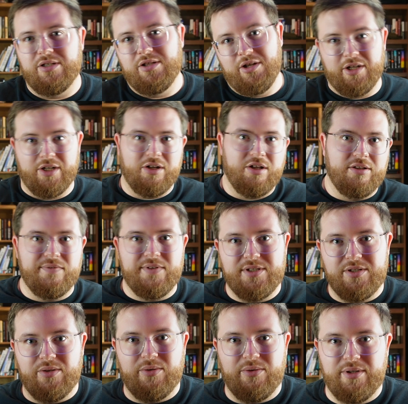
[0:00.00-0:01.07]
Look at all of these
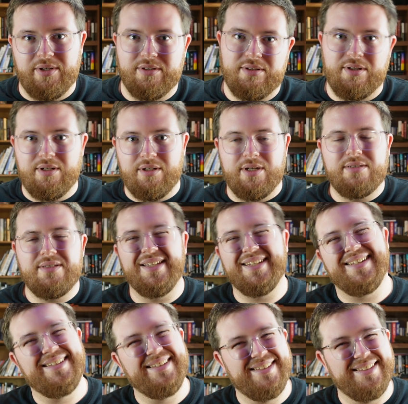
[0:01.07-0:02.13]
toys. I was like,
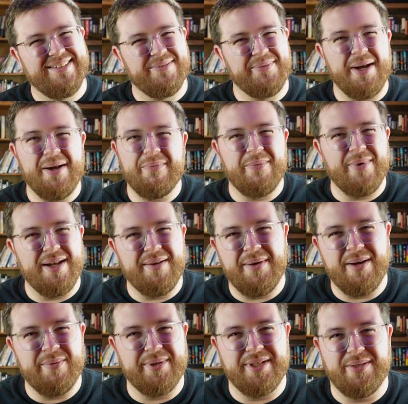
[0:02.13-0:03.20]
why
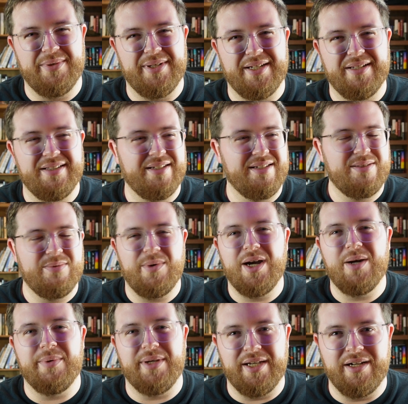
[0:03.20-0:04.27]
are we doing this? Why
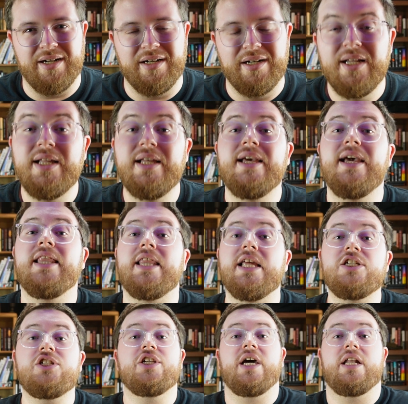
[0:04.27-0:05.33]
are we here? Then
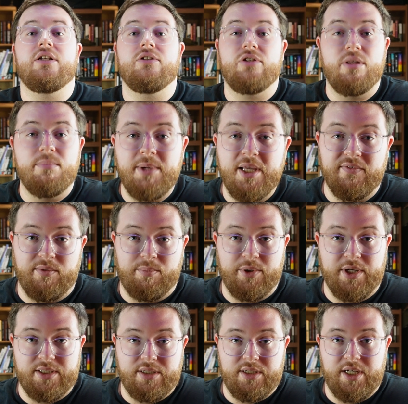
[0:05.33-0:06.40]
she got into the meat of her
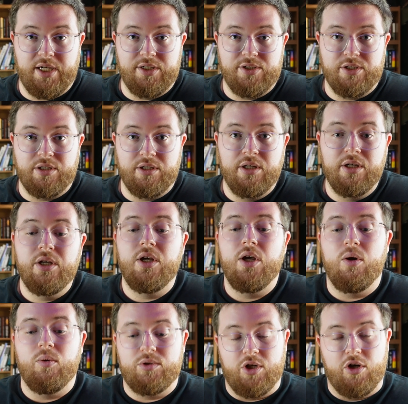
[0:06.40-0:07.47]
presentation,
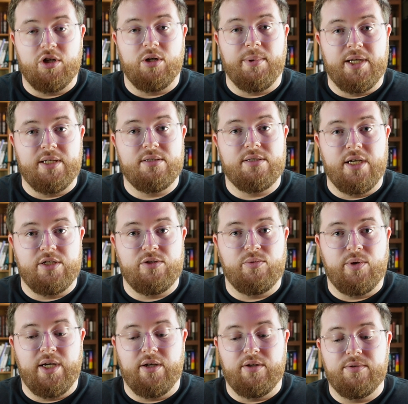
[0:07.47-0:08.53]
talking about
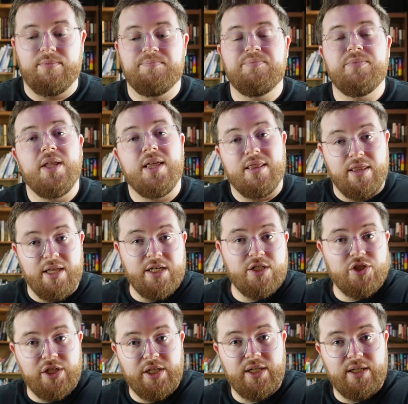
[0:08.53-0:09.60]
sexual health. Then
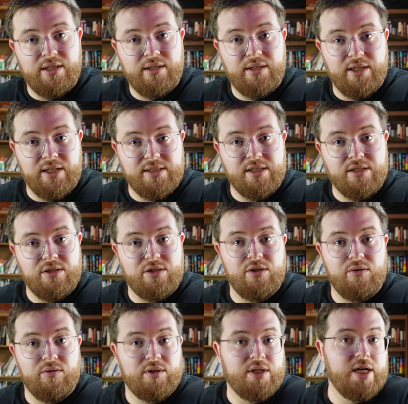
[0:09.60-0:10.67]
she gets
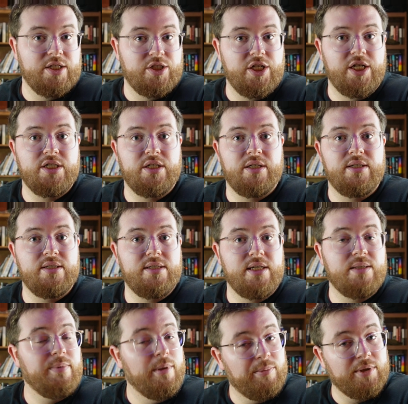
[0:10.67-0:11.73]
into not judging and
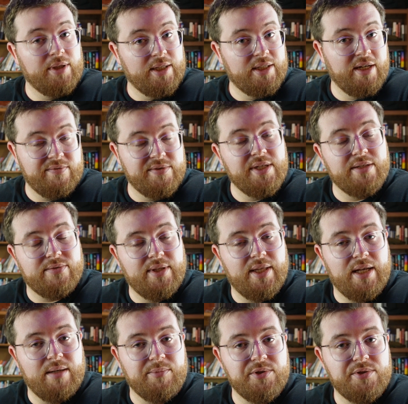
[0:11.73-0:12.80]
says people like to have sex with
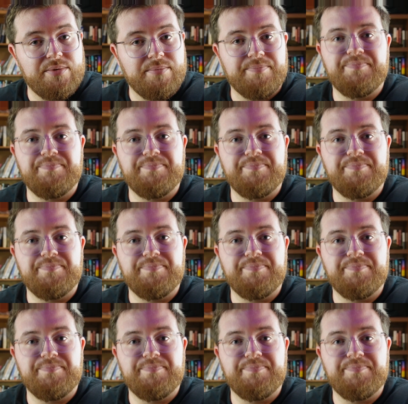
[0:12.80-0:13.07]
animals.